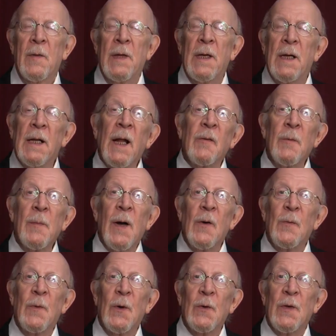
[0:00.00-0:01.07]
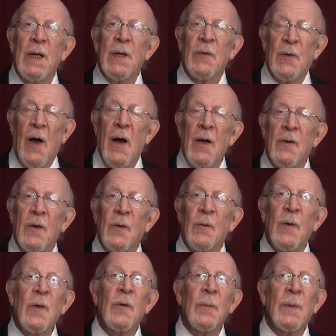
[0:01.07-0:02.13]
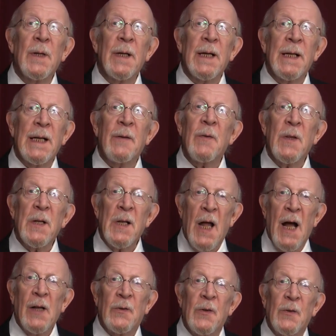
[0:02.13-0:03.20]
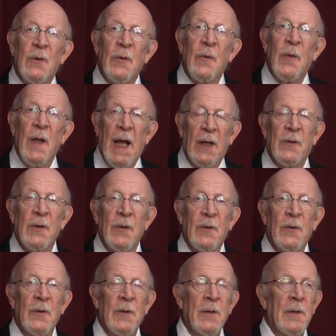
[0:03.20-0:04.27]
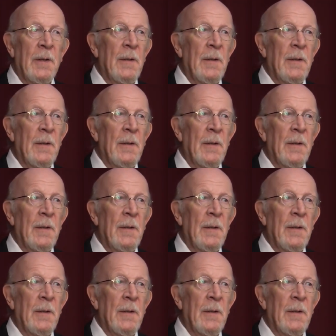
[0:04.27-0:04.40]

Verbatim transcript: The 11 by 14 size is visible in even the largest of theatres.